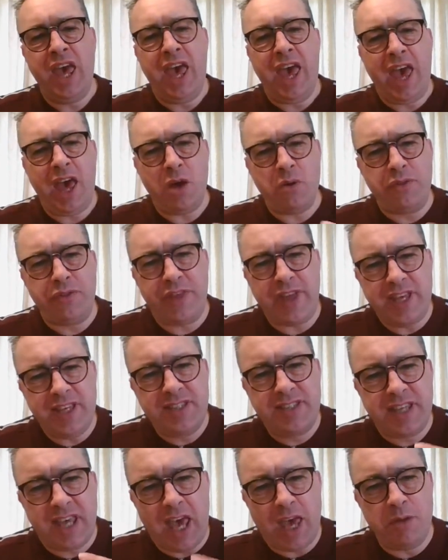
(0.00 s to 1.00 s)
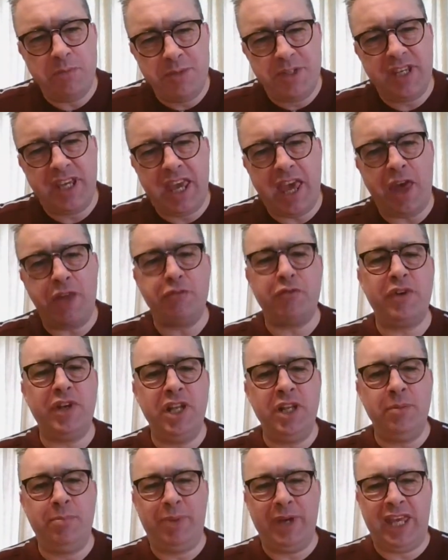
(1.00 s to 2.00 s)
how things came together in
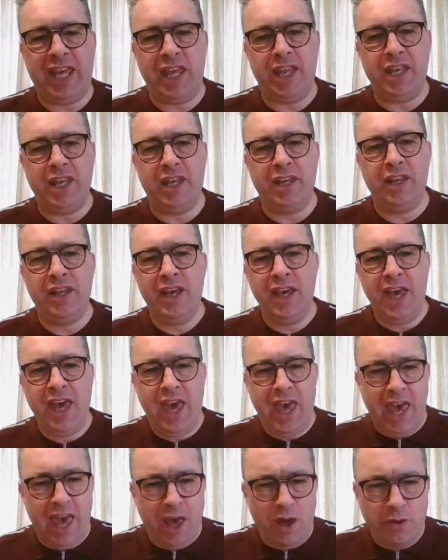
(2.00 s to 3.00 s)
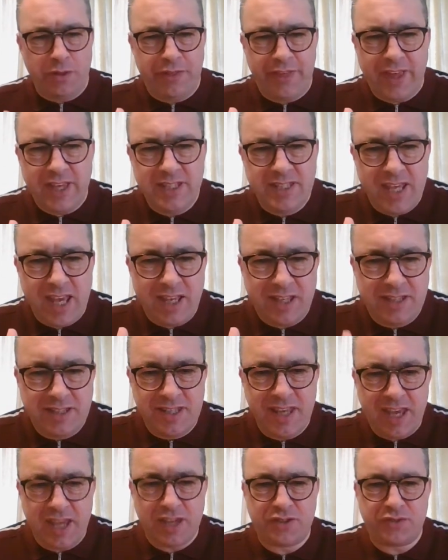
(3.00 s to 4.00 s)
the beginning, how things
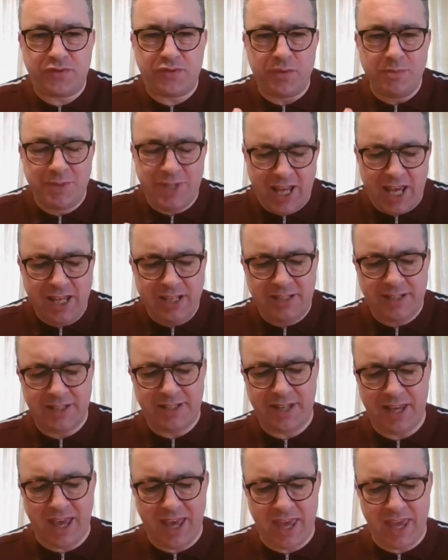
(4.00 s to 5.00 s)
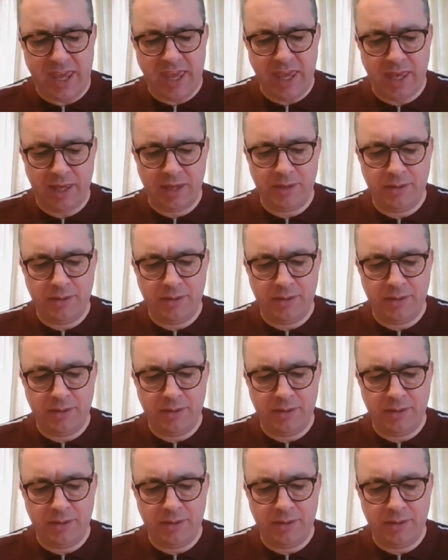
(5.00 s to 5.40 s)
exist from day to day.